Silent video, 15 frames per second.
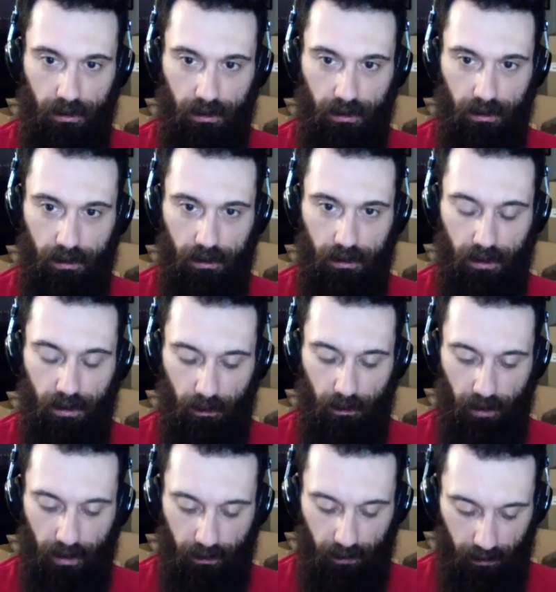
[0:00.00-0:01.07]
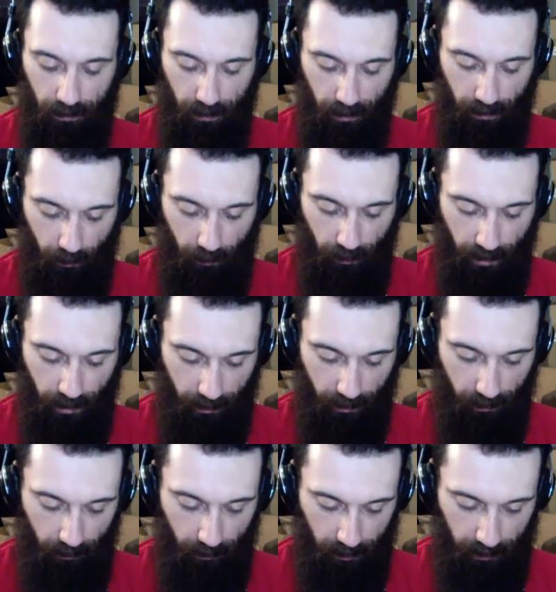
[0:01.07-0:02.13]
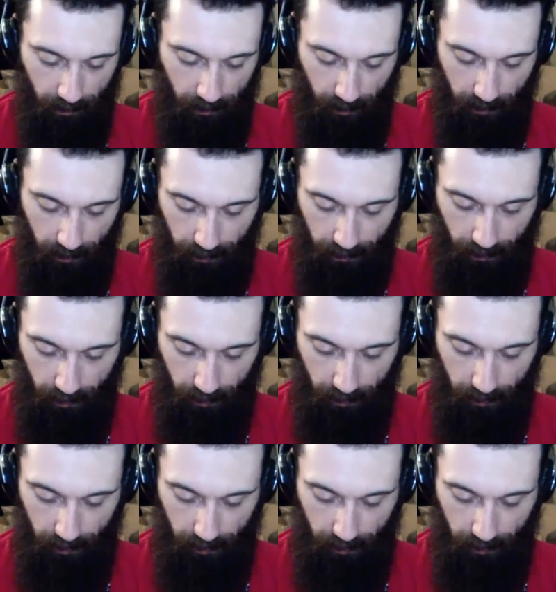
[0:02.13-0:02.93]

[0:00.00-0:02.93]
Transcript: whatever other ring, what's the other ring called?